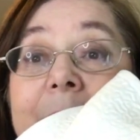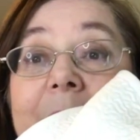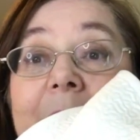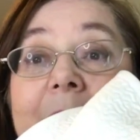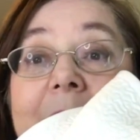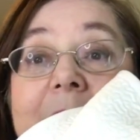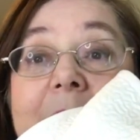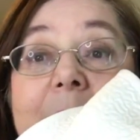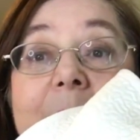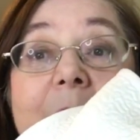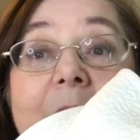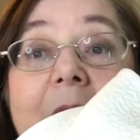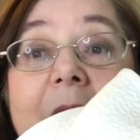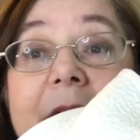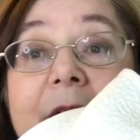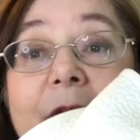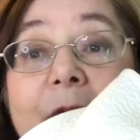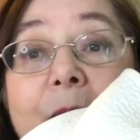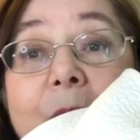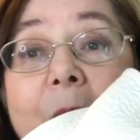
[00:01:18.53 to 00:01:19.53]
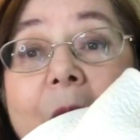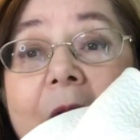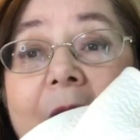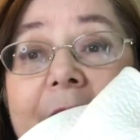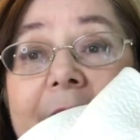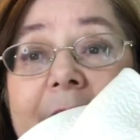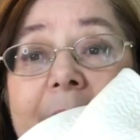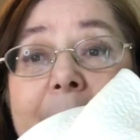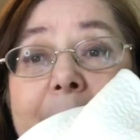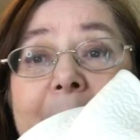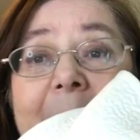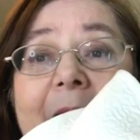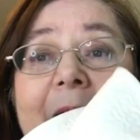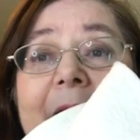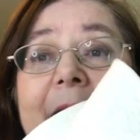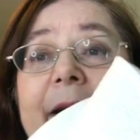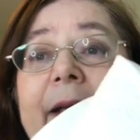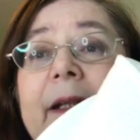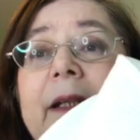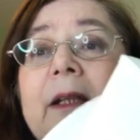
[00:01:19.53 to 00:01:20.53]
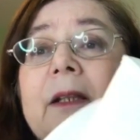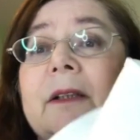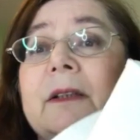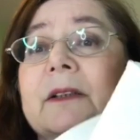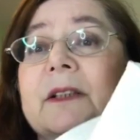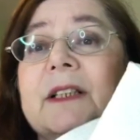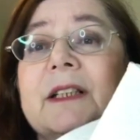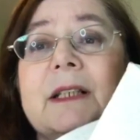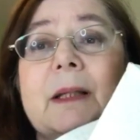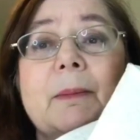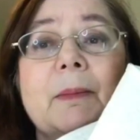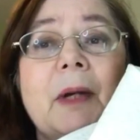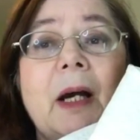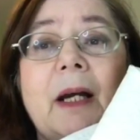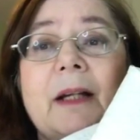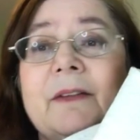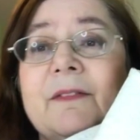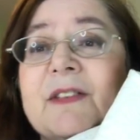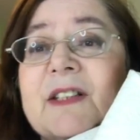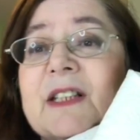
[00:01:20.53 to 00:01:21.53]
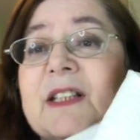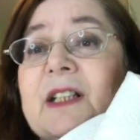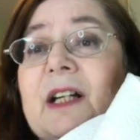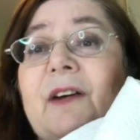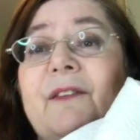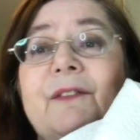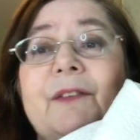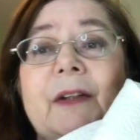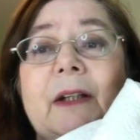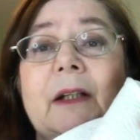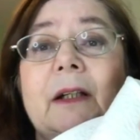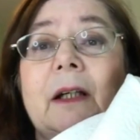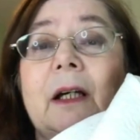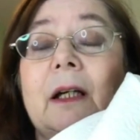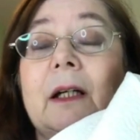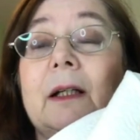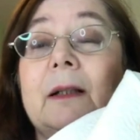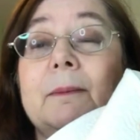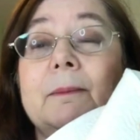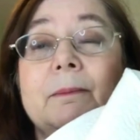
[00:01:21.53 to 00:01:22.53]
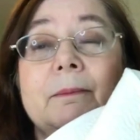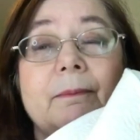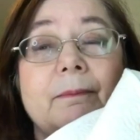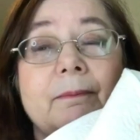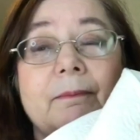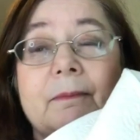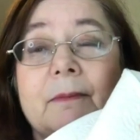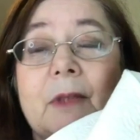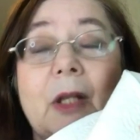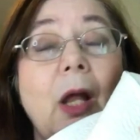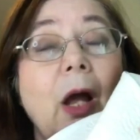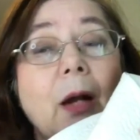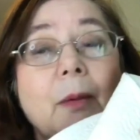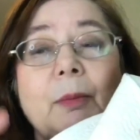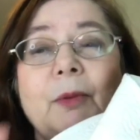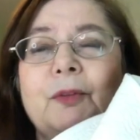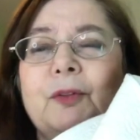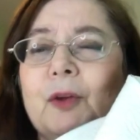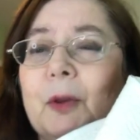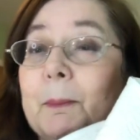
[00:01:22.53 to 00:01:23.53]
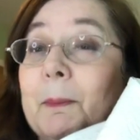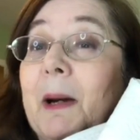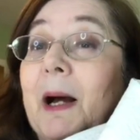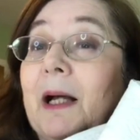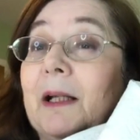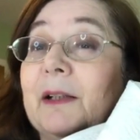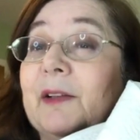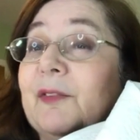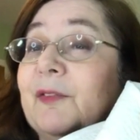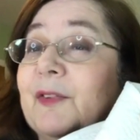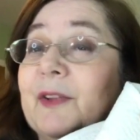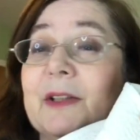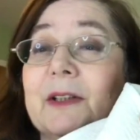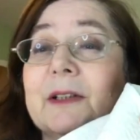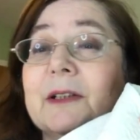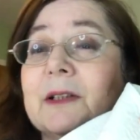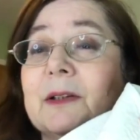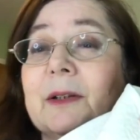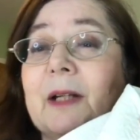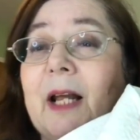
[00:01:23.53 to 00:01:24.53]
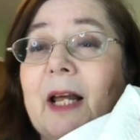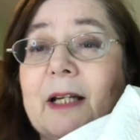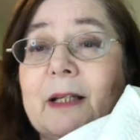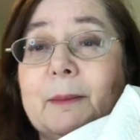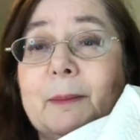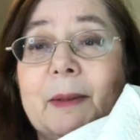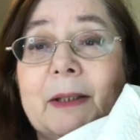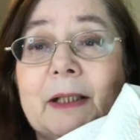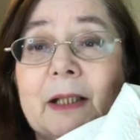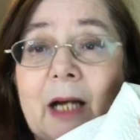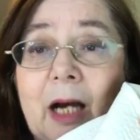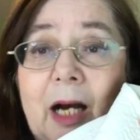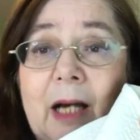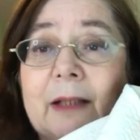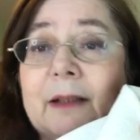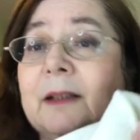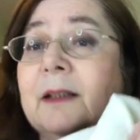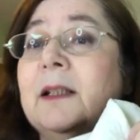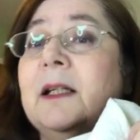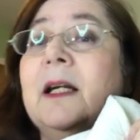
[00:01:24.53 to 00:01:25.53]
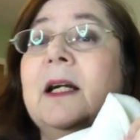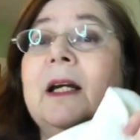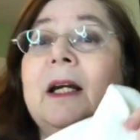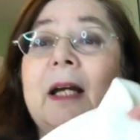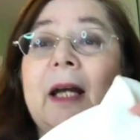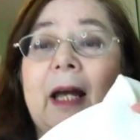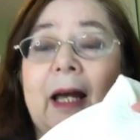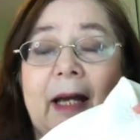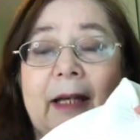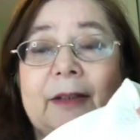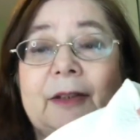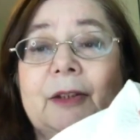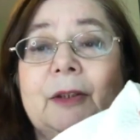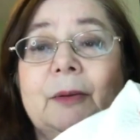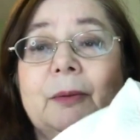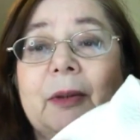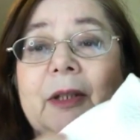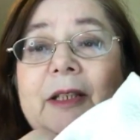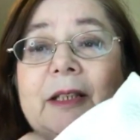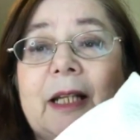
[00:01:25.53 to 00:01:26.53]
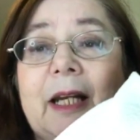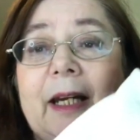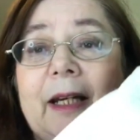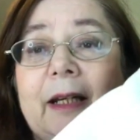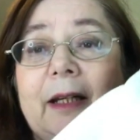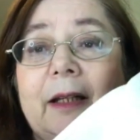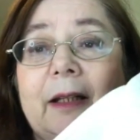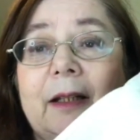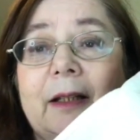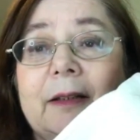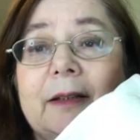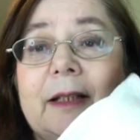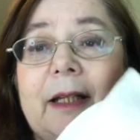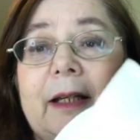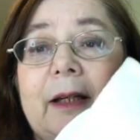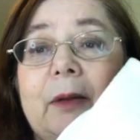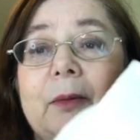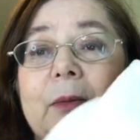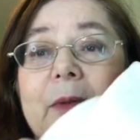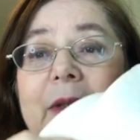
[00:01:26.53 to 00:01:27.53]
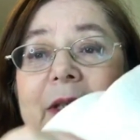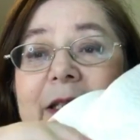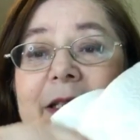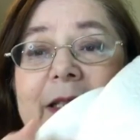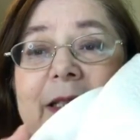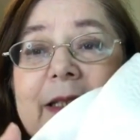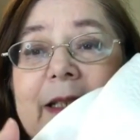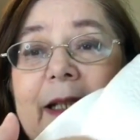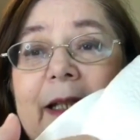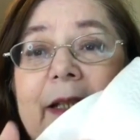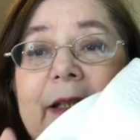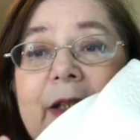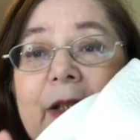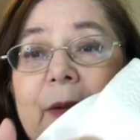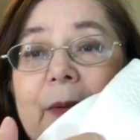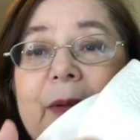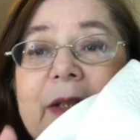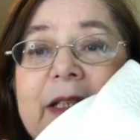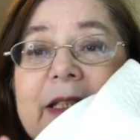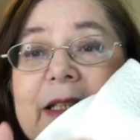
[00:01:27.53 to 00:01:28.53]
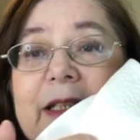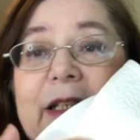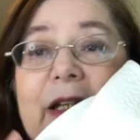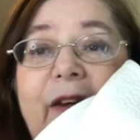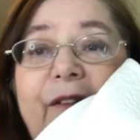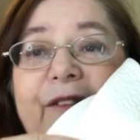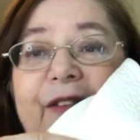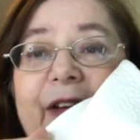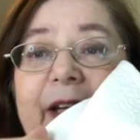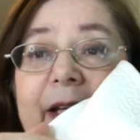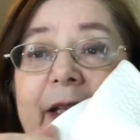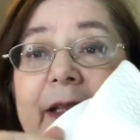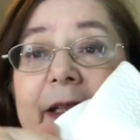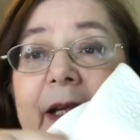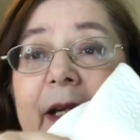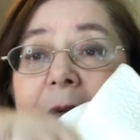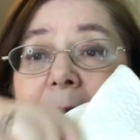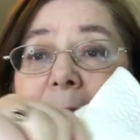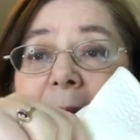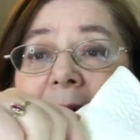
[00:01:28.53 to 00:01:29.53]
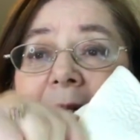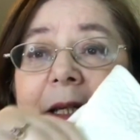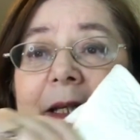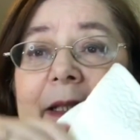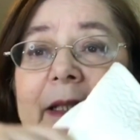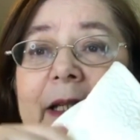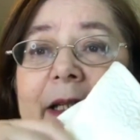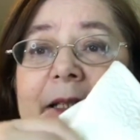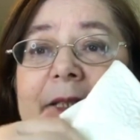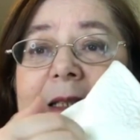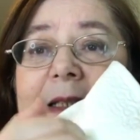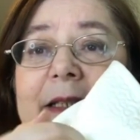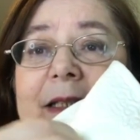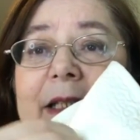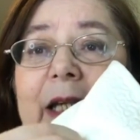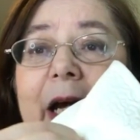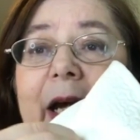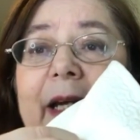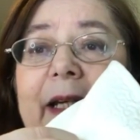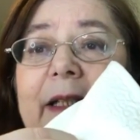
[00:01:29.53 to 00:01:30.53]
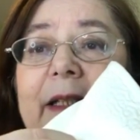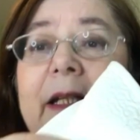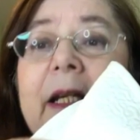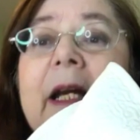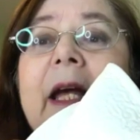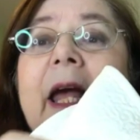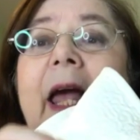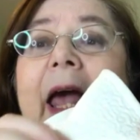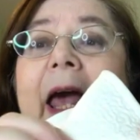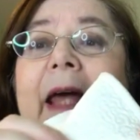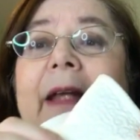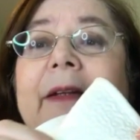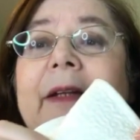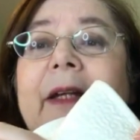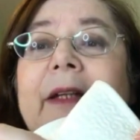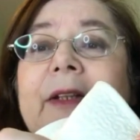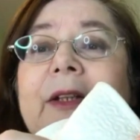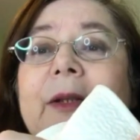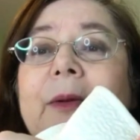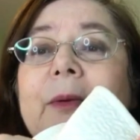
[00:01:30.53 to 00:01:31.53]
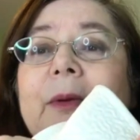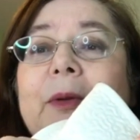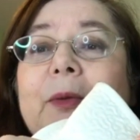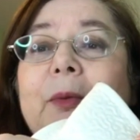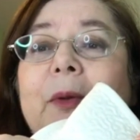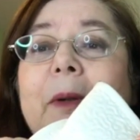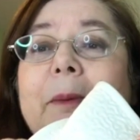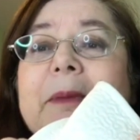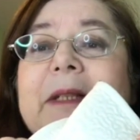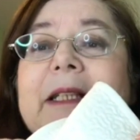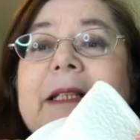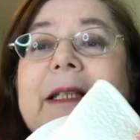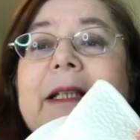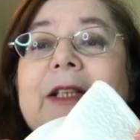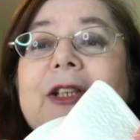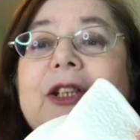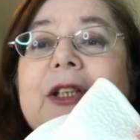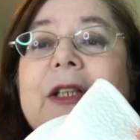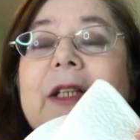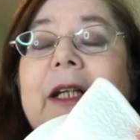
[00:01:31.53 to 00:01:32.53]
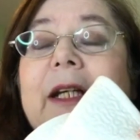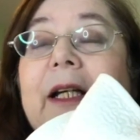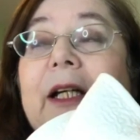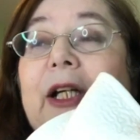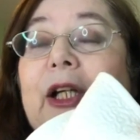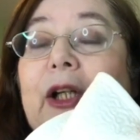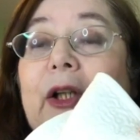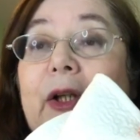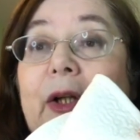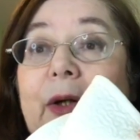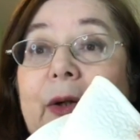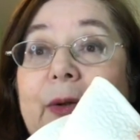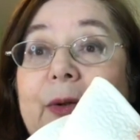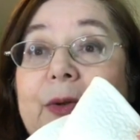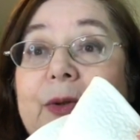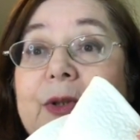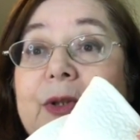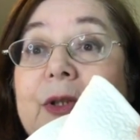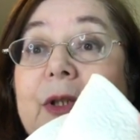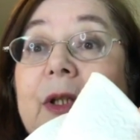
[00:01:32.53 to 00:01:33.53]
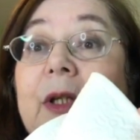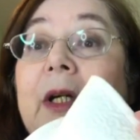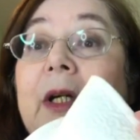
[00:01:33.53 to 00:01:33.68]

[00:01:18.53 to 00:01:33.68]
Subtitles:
some kind of wadding, batting, or some kind of stuffing long before polyfill, so it had to have been cotton. And you would take a wooden stick and you would stuff it in there, make it nice and tight, and then you would whip stitch it closed.